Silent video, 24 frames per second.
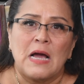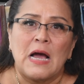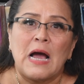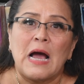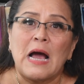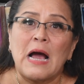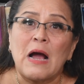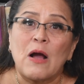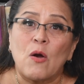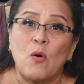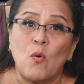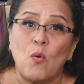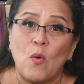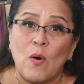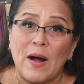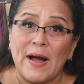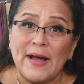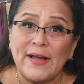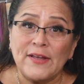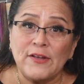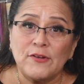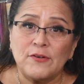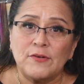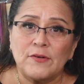
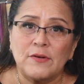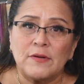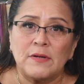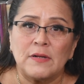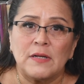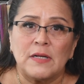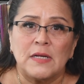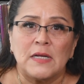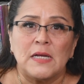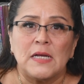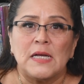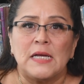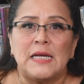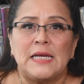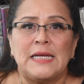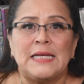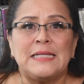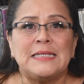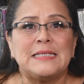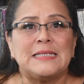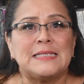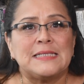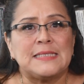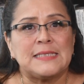acquired
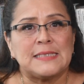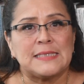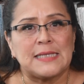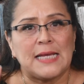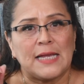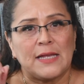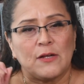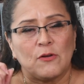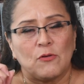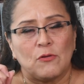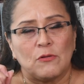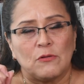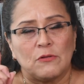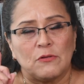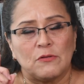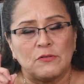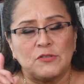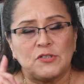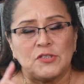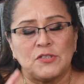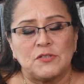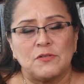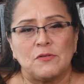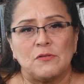in the
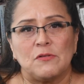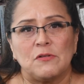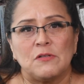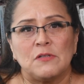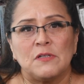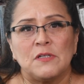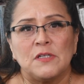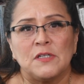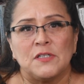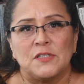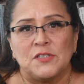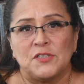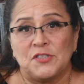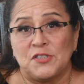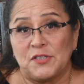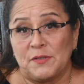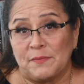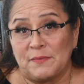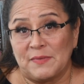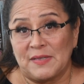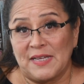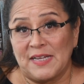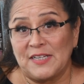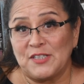psychological
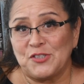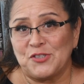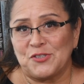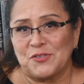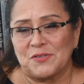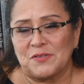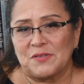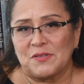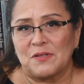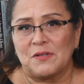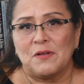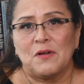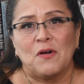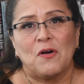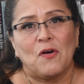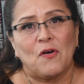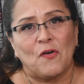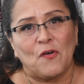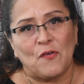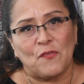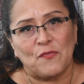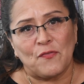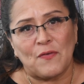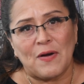gymnasium
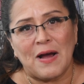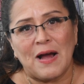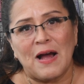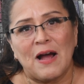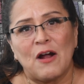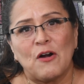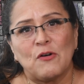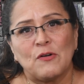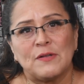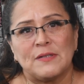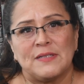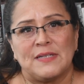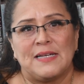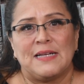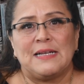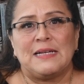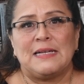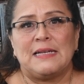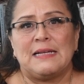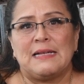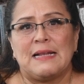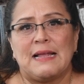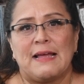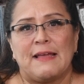of our
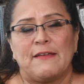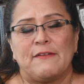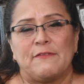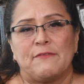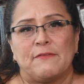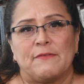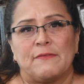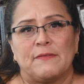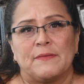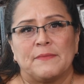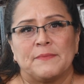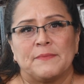daily life.